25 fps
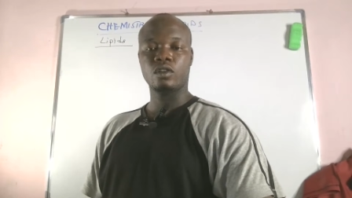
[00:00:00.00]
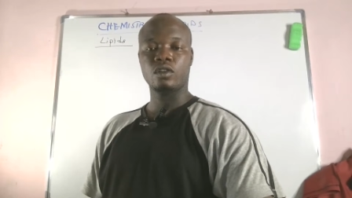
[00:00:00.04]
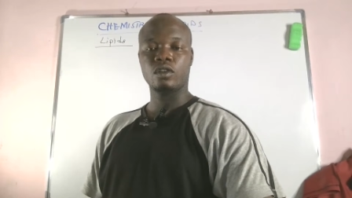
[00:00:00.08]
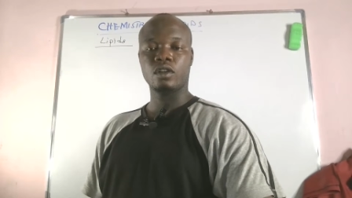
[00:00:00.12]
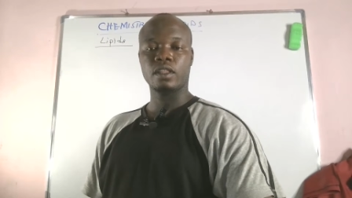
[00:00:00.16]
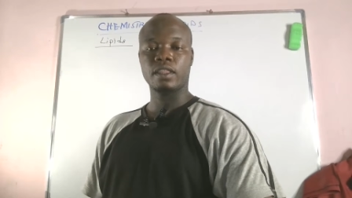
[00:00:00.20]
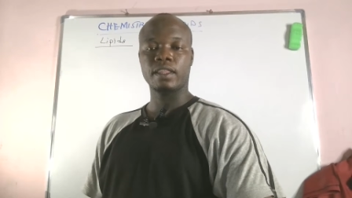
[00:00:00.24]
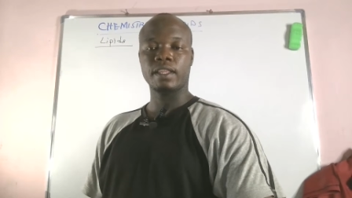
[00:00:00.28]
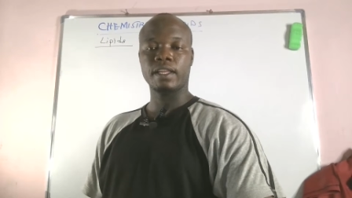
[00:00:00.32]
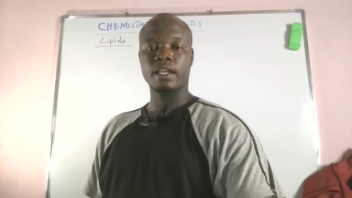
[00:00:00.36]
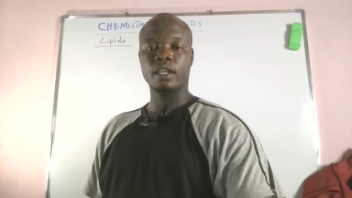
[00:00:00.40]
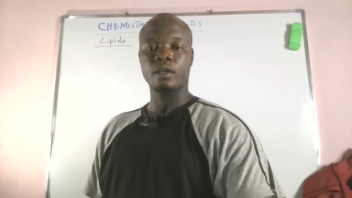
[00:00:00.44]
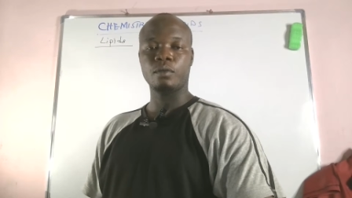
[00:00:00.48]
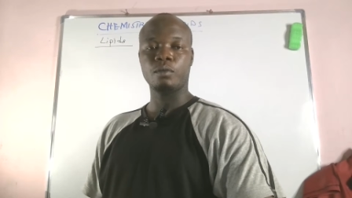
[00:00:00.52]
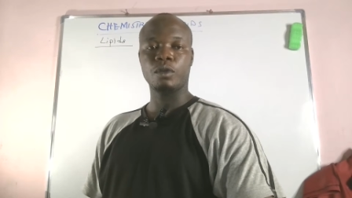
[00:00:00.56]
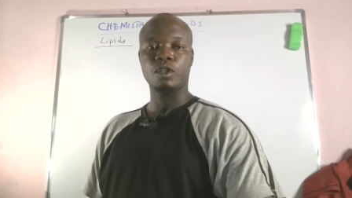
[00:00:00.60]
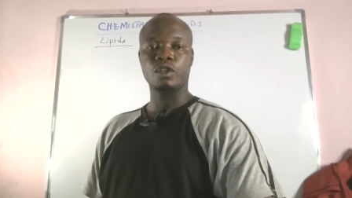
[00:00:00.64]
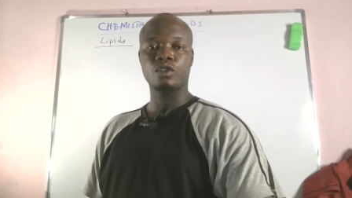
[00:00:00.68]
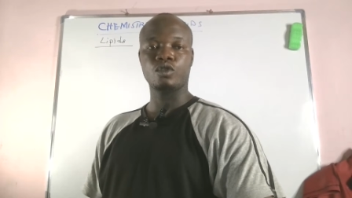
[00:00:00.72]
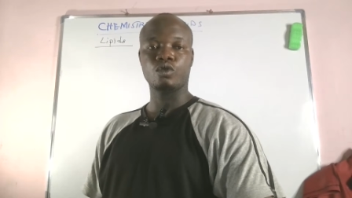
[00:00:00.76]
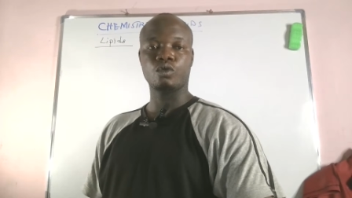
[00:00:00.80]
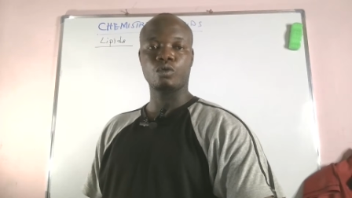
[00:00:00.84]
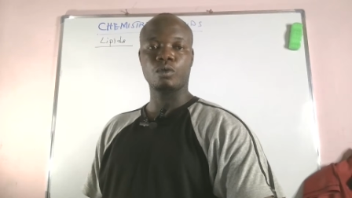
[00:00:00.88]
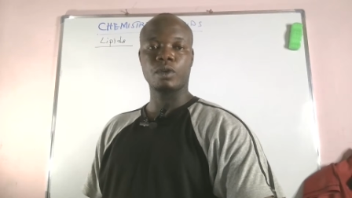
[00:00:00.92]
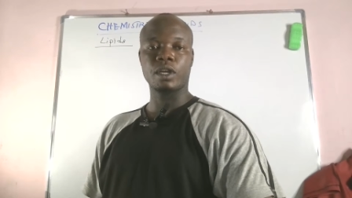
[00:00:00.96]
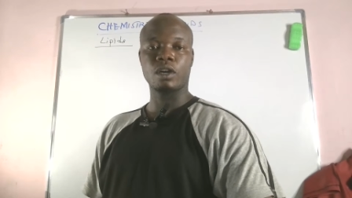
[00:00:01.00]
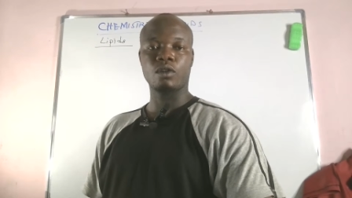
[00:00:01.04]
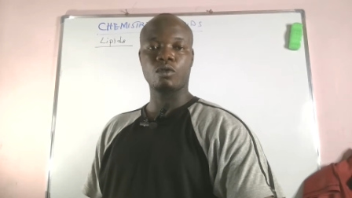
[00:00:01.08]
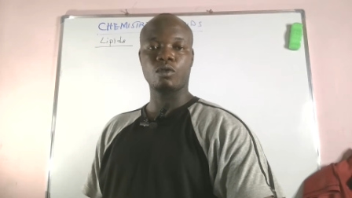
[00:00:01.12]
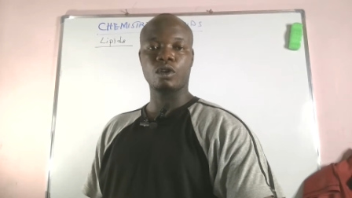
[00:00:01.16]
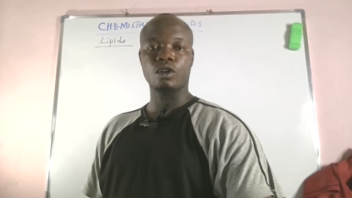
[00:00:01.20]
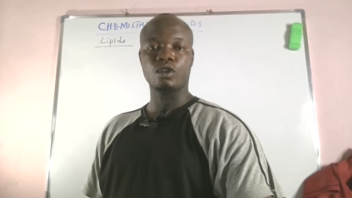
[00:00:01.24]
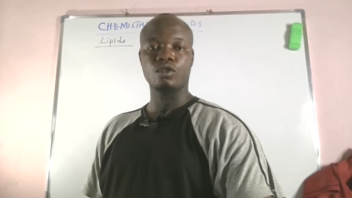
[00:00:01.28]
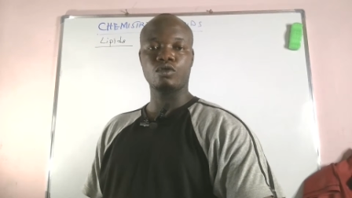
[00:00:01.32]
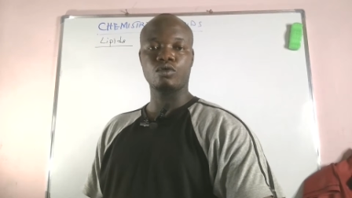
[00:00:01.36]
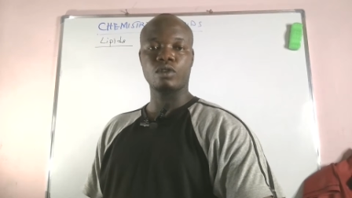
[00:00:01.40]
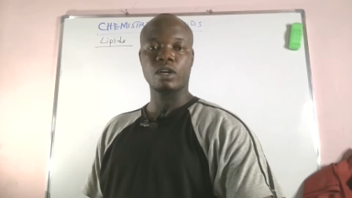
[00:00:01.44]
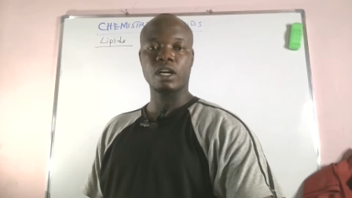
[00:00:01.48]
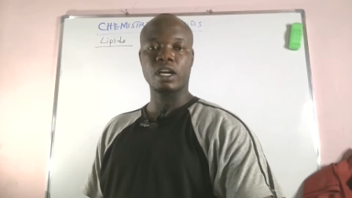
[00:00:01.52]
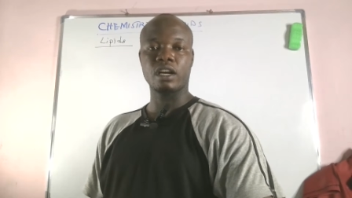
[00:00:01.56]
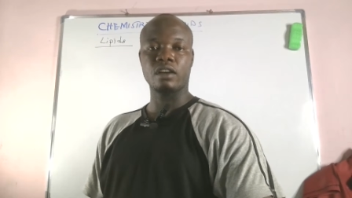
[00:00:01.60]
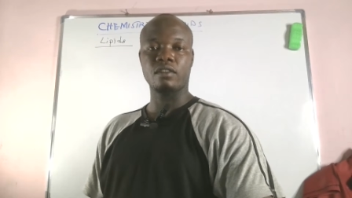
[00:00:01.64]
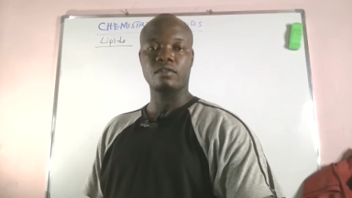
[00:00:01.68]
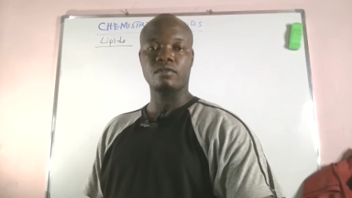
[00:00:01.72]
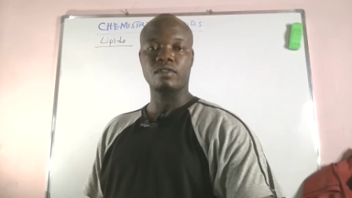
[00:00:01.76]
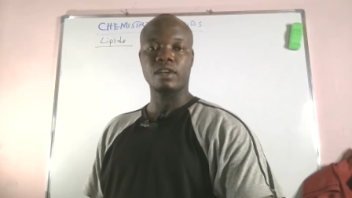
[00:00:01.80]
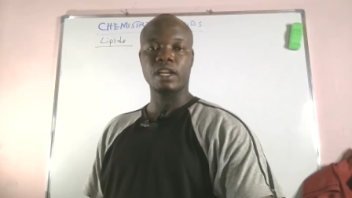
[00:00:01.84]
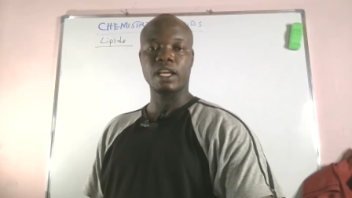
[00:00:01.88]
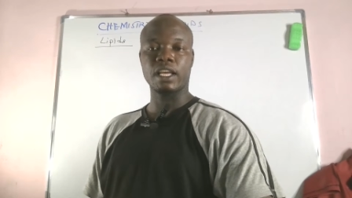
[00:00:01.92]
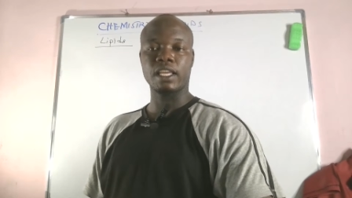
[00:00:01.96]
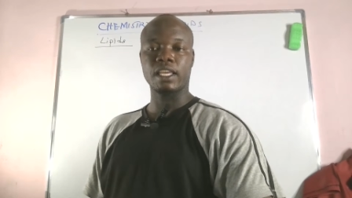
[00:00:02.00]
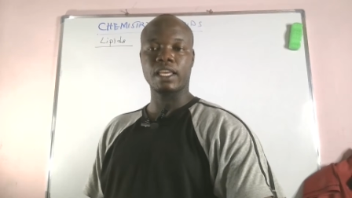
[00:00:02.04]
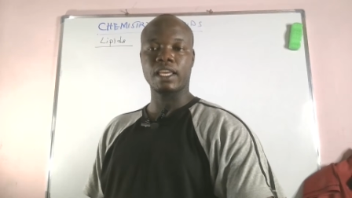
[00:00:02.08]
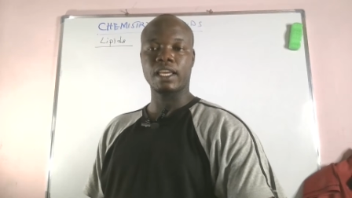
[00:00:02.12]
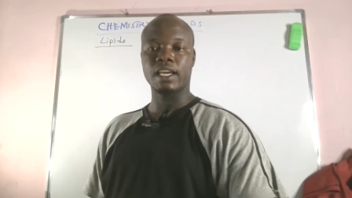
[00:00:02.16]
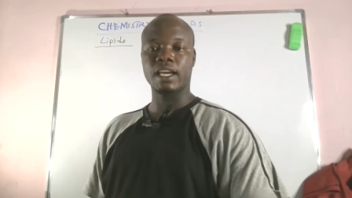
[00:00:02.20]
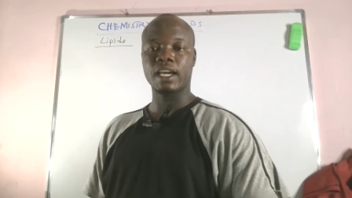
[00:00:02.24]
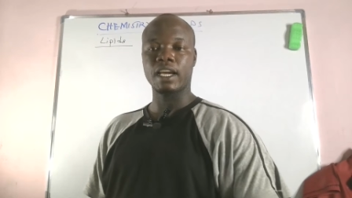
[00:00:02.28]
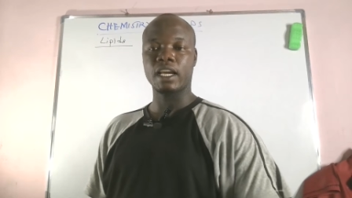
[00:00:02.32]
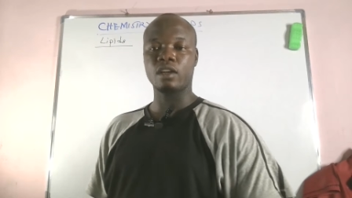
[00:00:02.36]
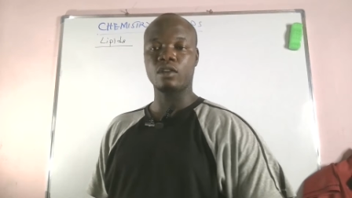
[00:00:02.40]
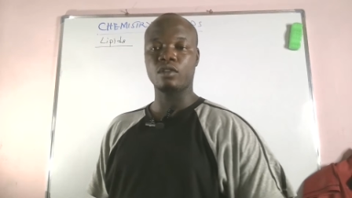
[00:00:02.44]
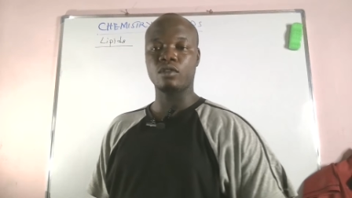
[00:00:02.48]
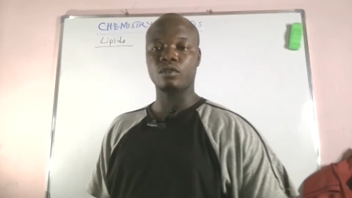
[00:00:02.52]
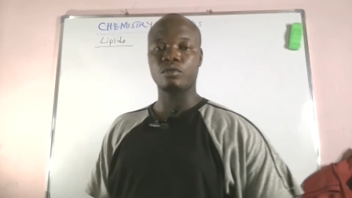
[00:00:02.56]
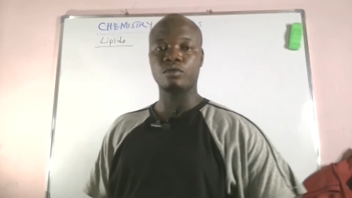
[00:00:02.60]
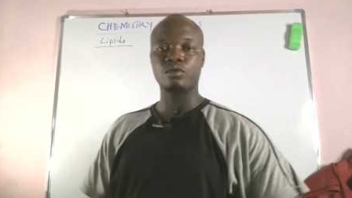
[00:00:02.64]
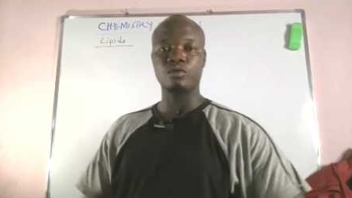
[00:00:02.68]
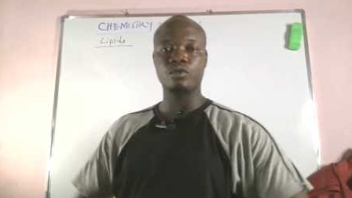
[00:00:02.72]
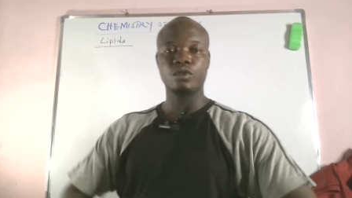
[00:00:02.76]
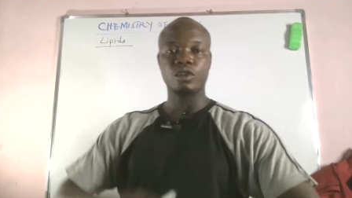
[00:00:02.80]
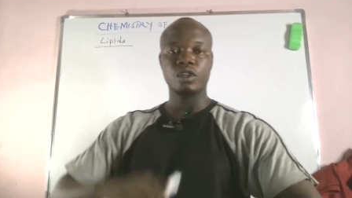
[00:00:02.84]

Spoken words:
on the lipids, so we are going to have like a kind of